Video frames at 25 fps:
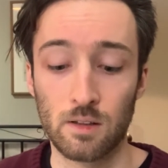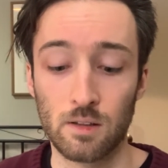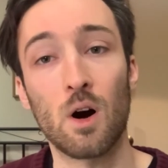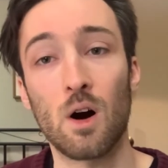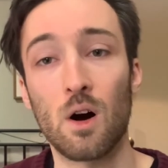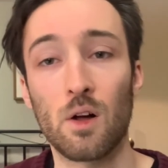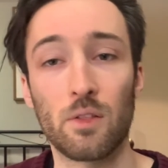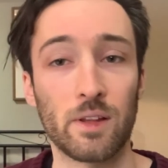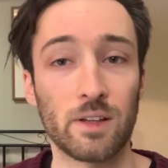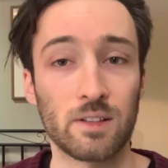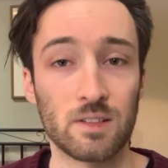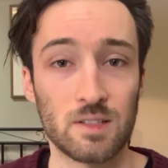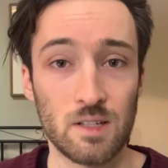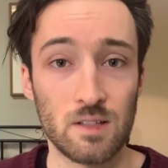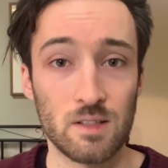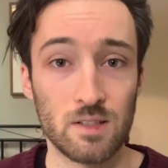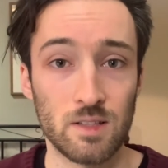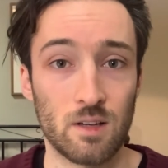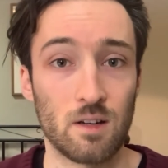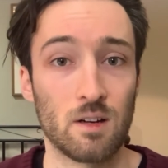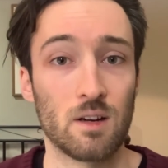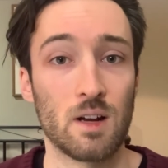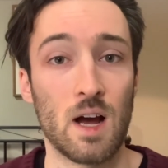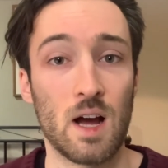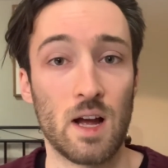All things
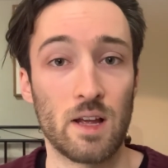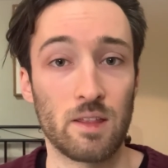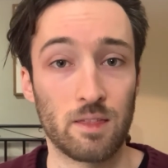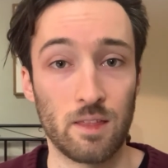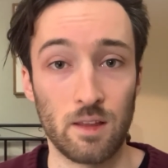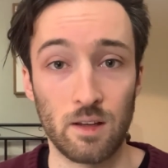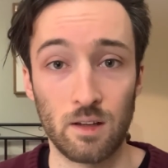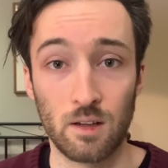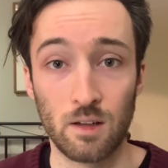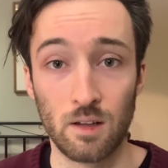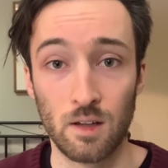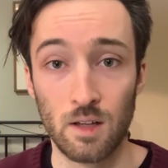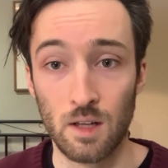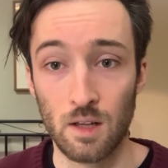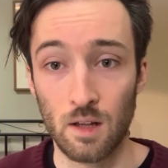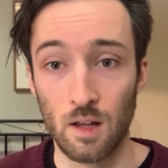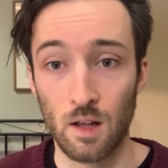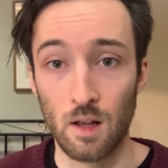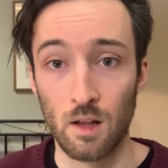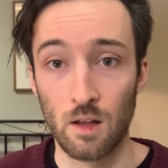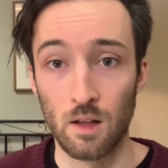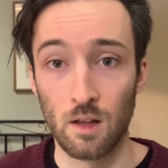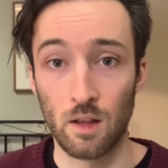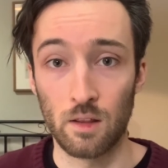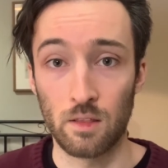considered, I think
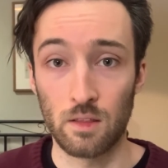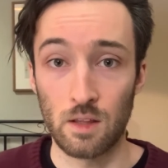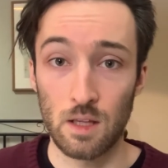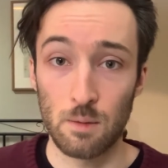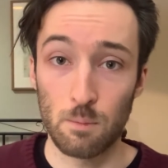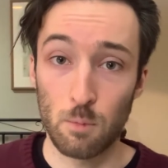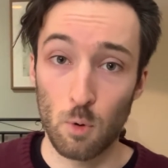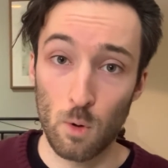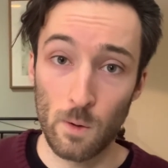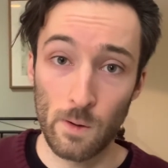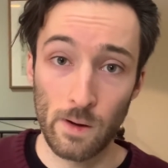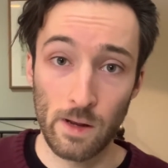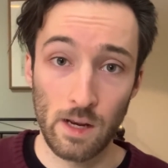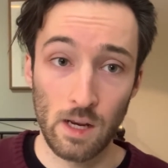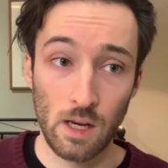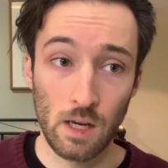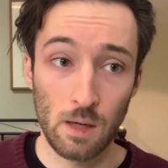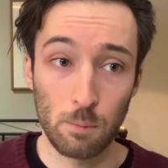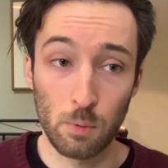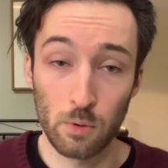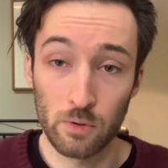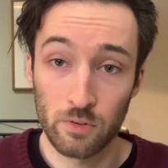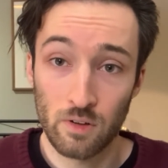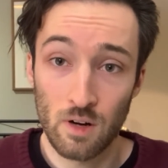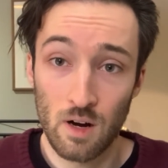the boy
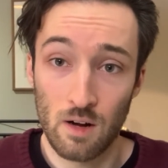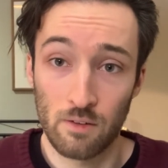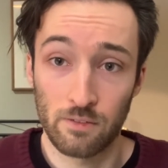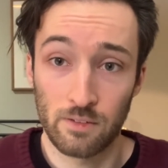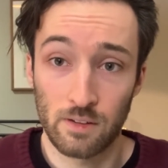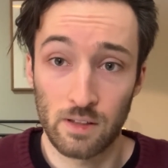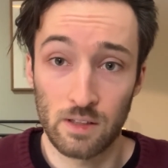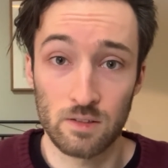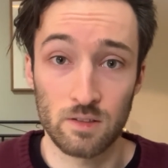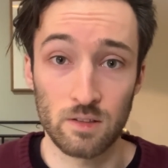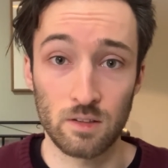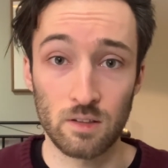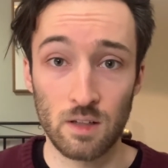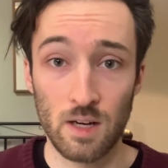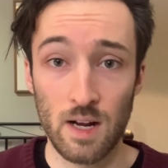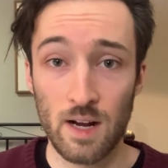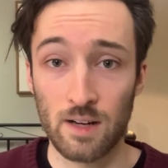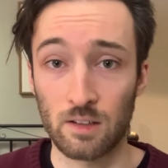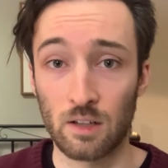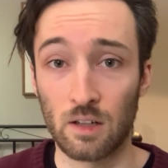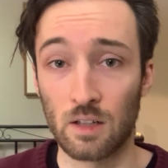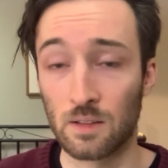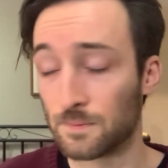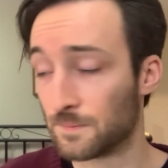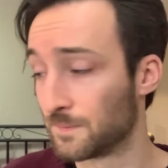pulls it off. He's a good
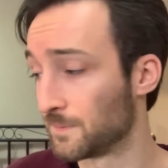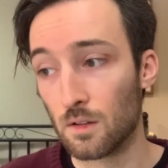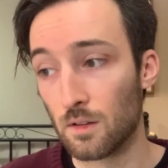actor.